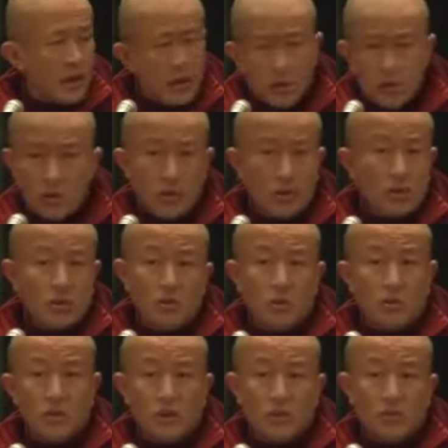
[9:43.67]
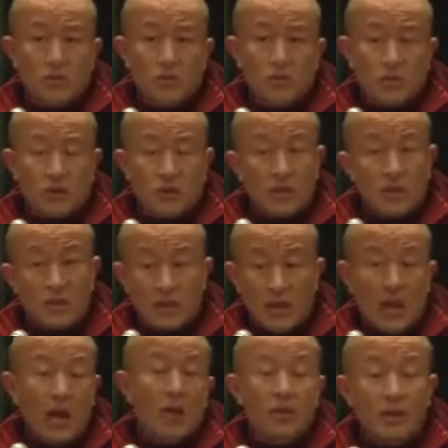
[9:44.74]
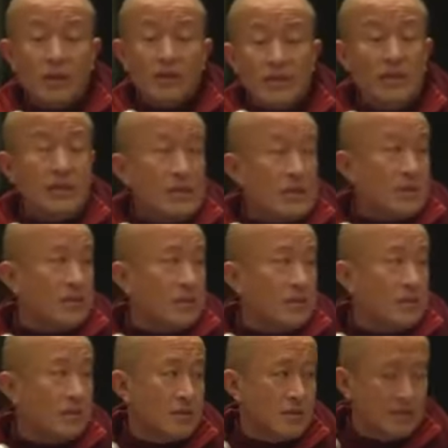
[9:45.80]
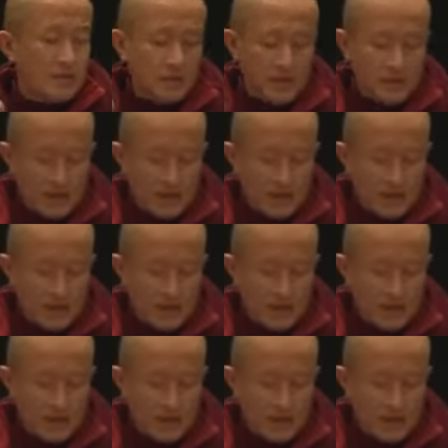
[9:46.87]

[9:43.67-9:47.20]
Actually, it's not a transformation. It is how it is.